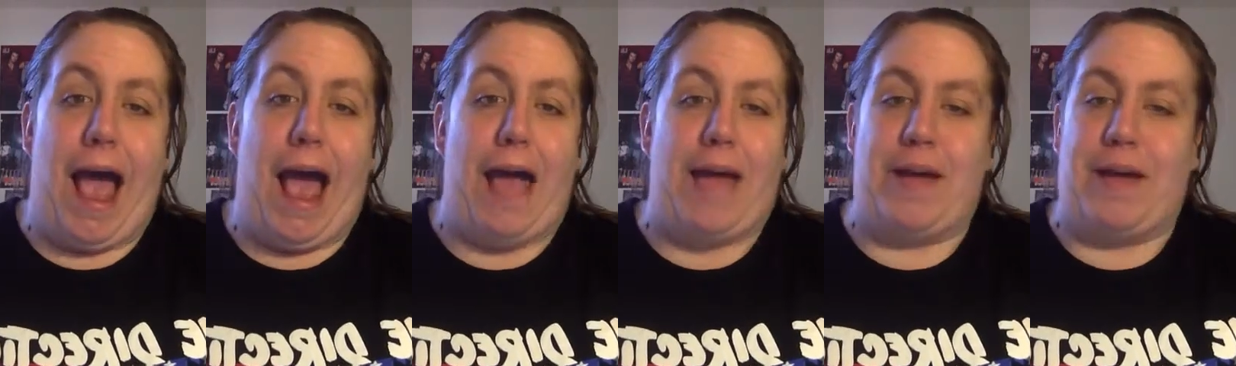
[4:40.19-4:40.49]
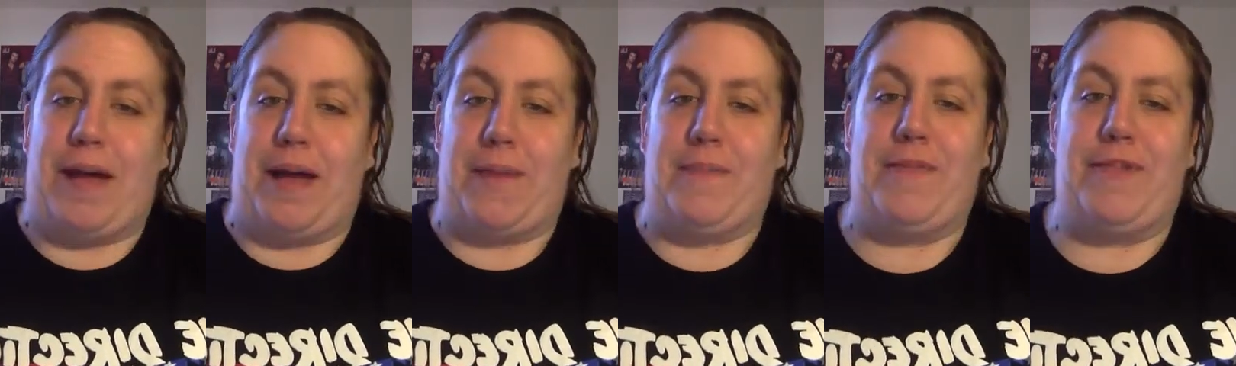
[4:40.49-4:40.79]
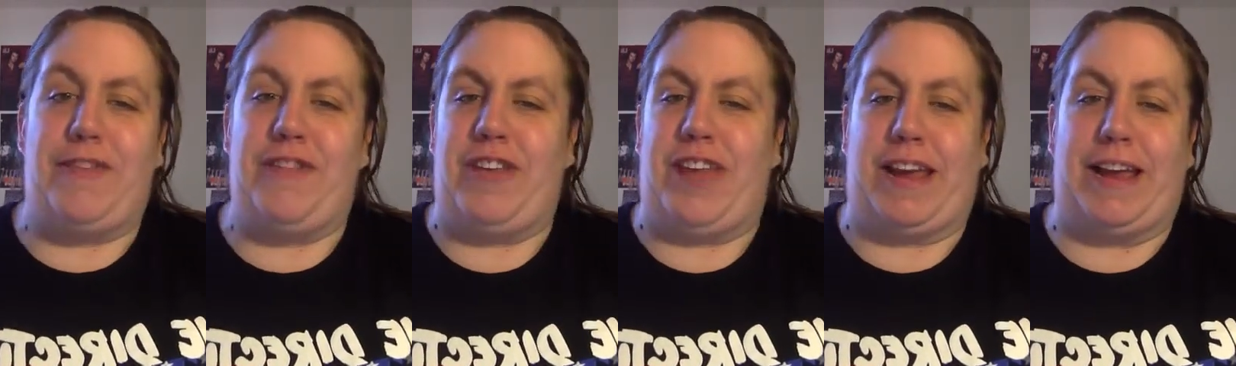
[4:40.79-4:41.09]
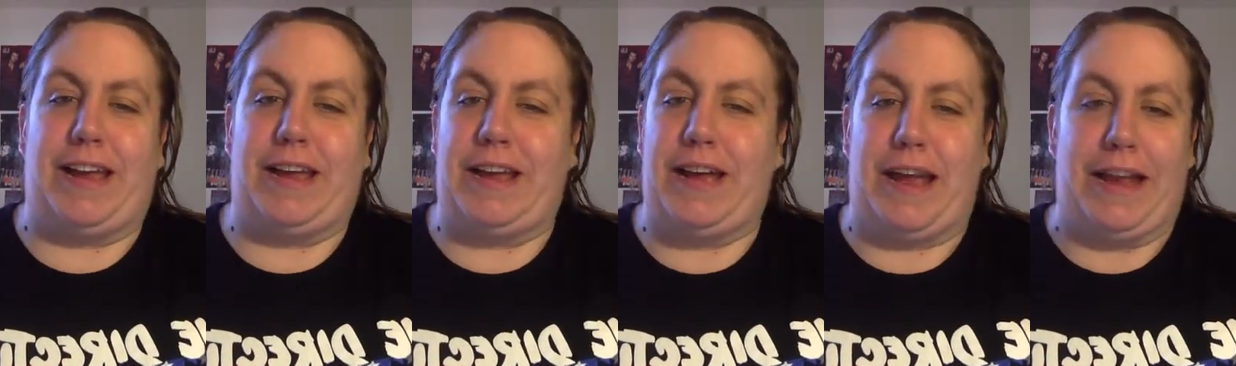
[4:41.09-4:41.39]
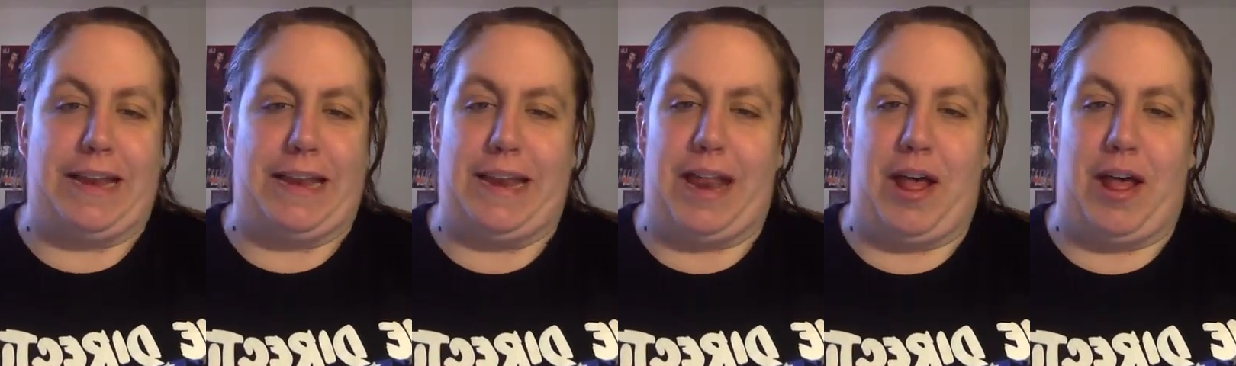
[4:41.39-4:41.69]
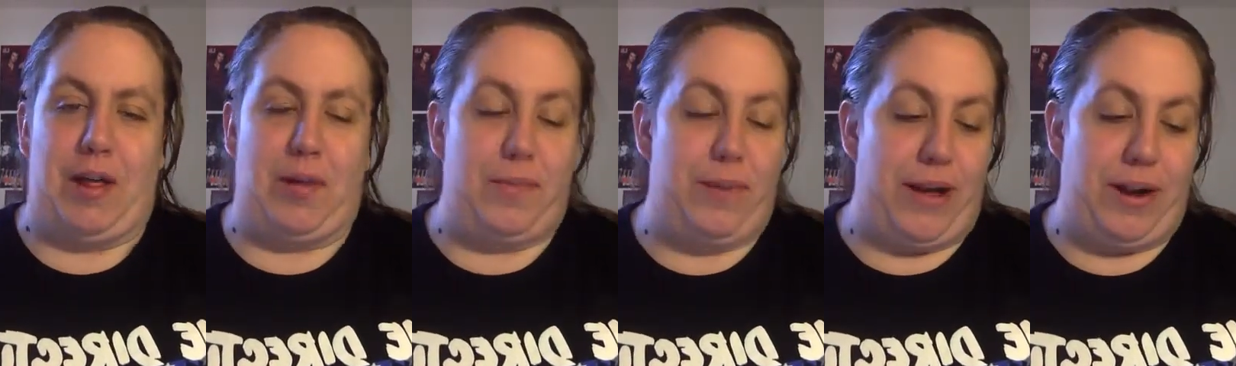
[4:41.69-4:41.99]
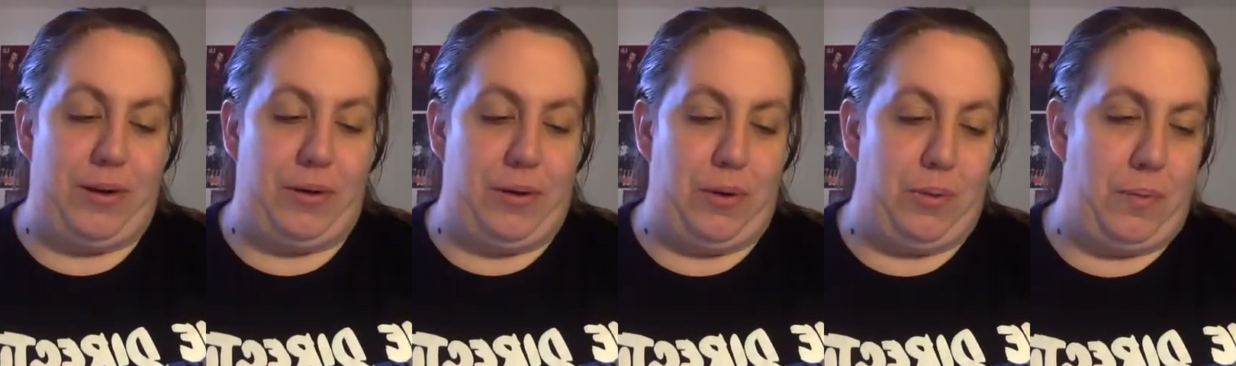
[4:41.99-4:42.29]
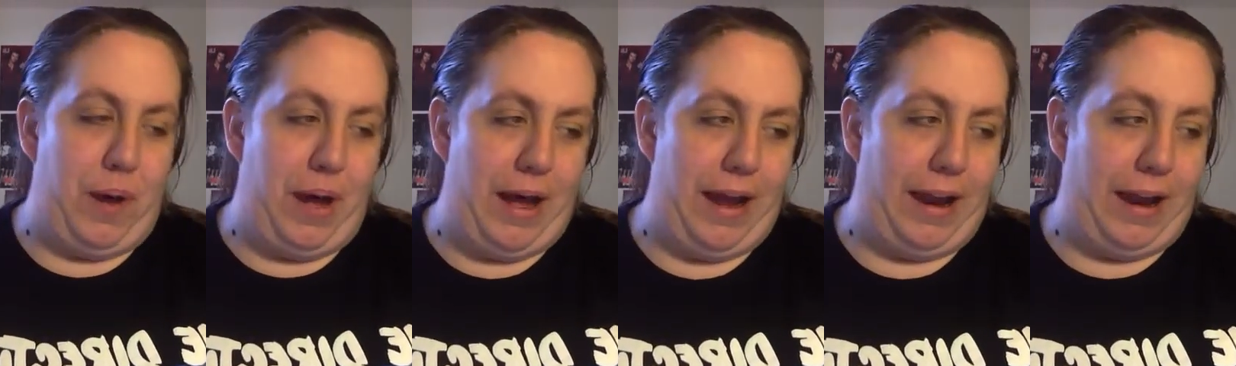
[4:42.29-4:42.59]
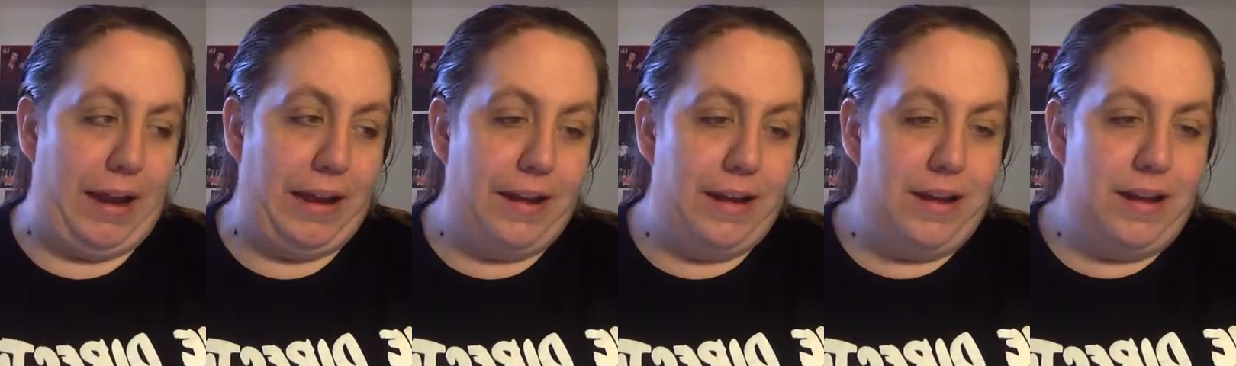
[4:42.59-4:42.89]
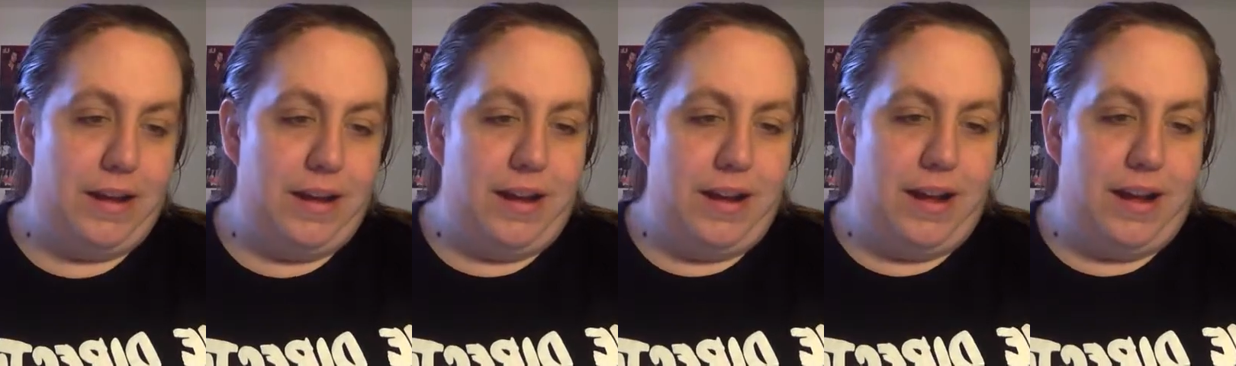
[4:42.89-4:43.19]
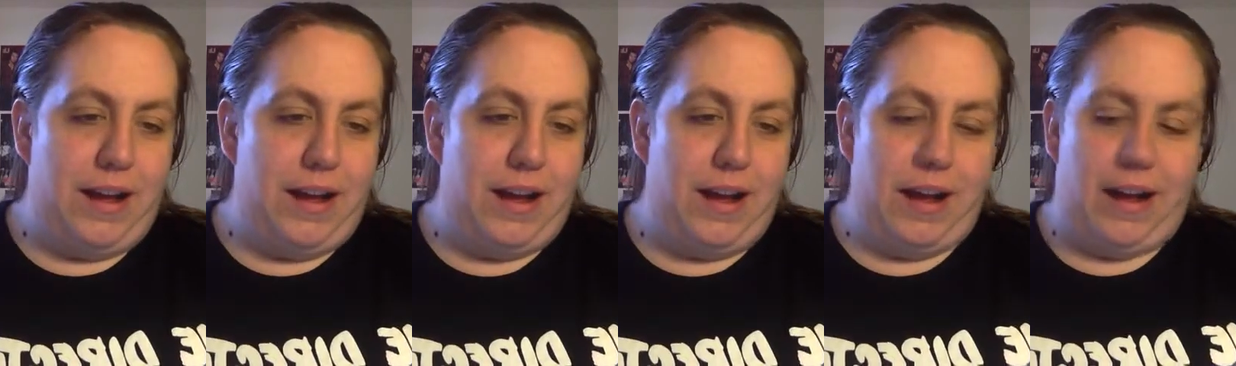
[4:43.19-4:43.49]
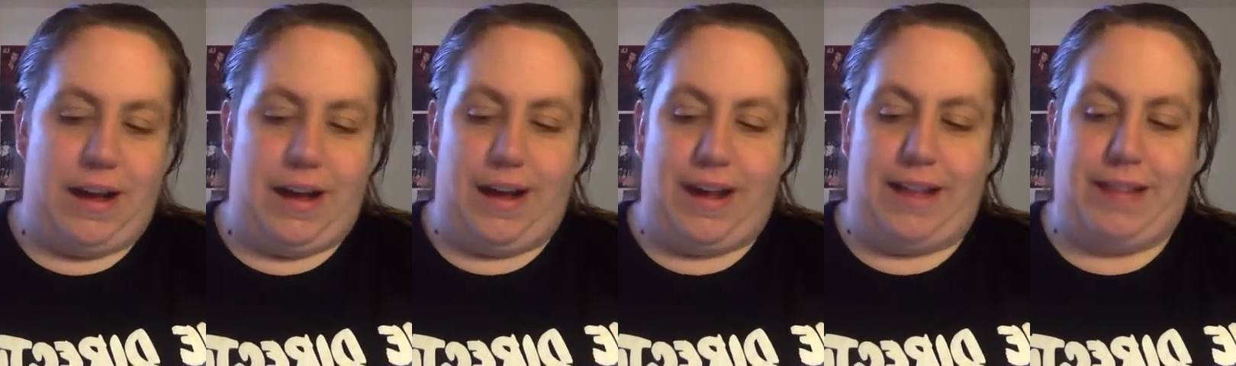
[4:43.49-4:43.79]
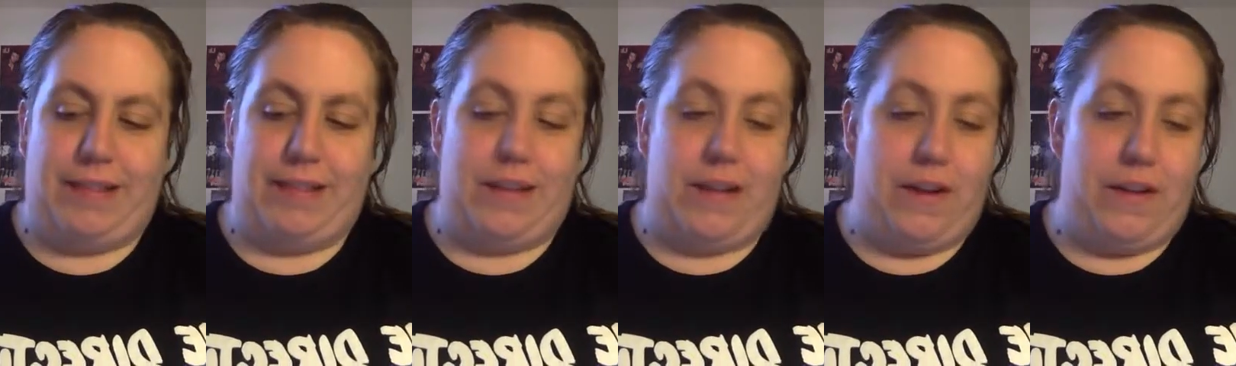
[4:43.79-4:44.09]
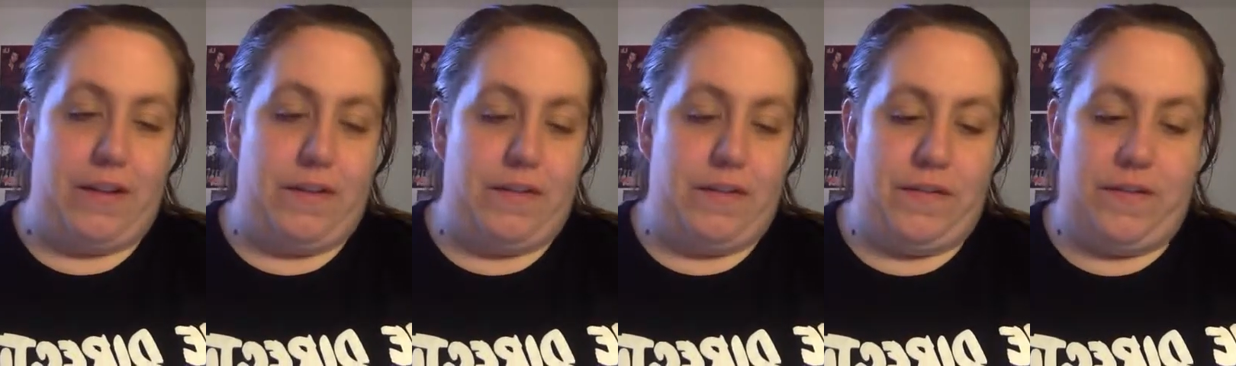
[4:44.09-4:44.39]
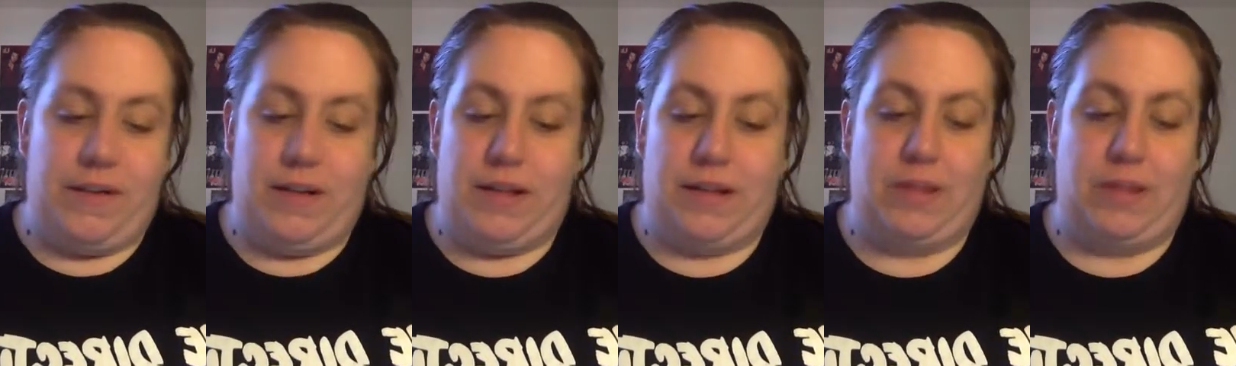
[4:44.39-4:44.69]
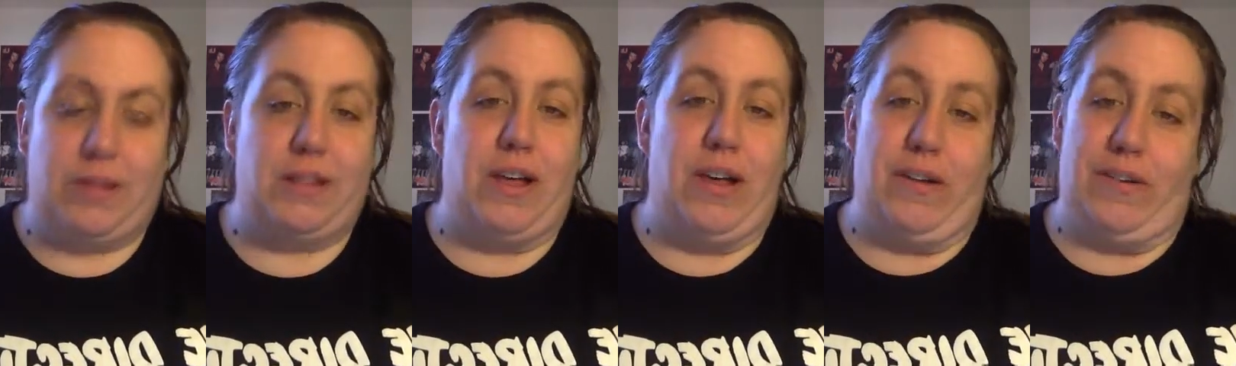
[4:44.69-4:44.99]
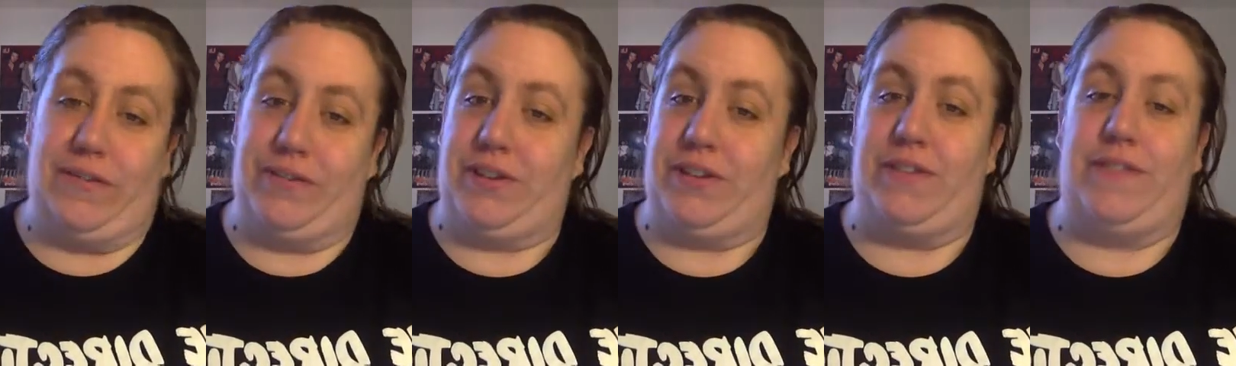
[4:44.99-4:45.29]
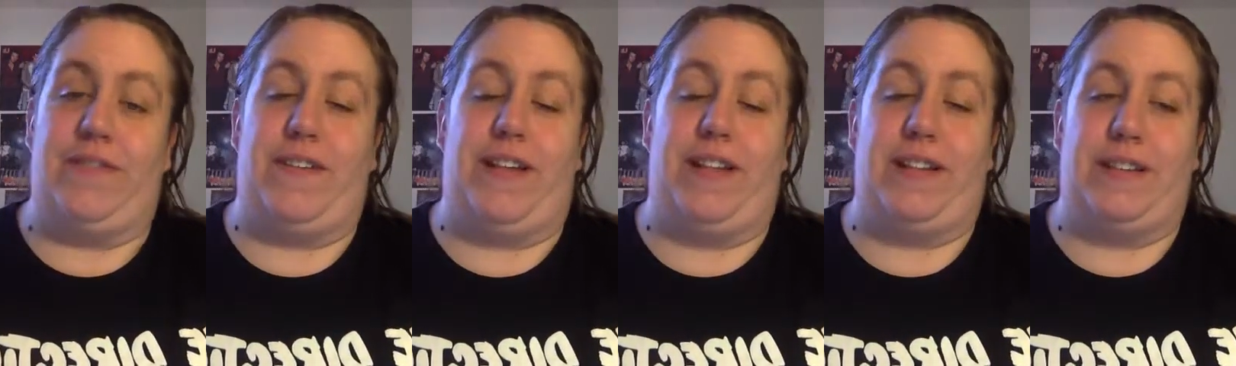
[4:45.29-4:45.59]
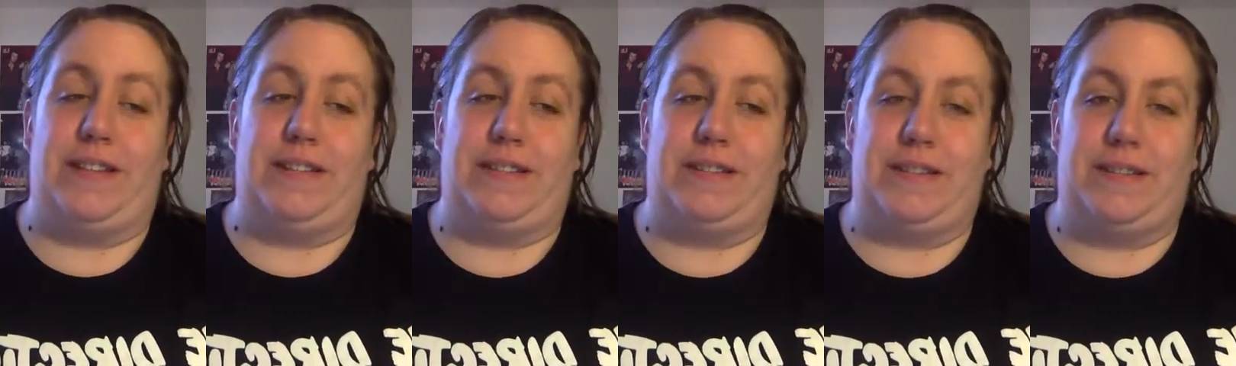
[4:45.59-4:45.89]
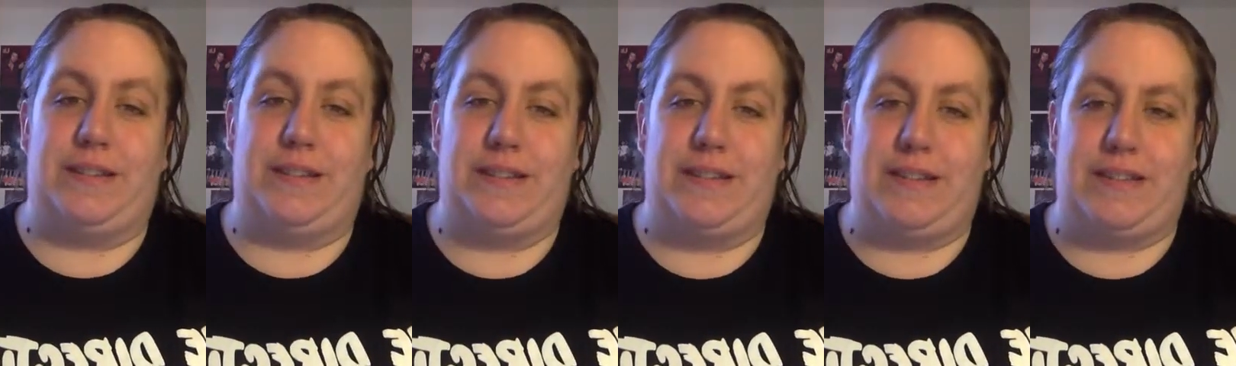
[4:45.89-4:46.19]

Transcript: I'm sick. I need help. I don't know why. I love Goodfellas.